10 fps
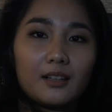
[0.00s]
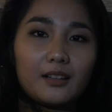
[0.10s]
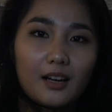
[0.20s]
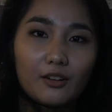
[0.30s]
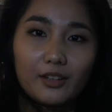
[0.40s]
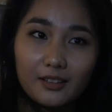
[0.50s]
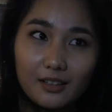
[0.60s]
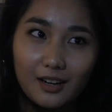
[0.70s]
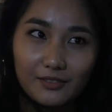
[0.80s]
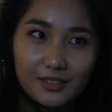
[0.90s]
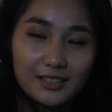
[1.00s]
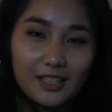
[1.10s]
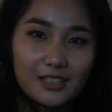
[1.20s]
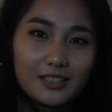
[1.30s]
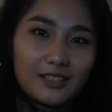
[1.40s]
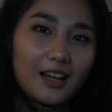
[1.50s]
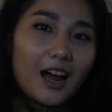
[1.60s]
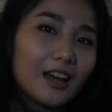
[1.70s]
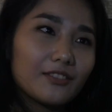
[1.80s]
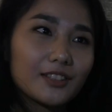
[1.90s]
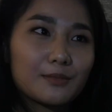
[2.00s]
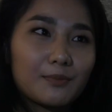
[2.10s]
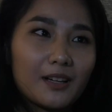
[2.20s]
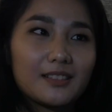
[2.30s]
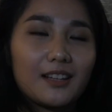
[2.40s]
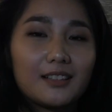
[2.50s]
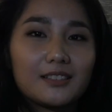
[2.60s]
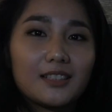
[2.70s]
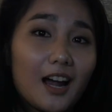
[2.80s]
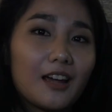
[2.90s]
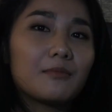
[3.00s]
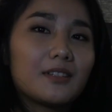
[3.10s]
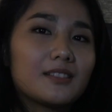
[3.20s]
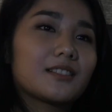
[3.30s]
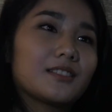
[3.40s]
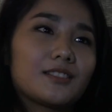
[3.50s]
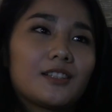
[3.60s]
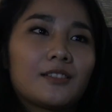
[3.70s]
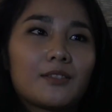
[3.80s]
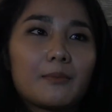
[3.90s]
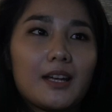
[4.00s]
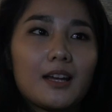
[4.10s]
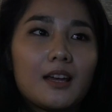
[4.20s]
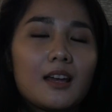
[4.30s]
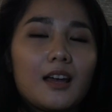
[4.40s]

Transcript: Now, in the conversation, I've expressed that time is a concern for me,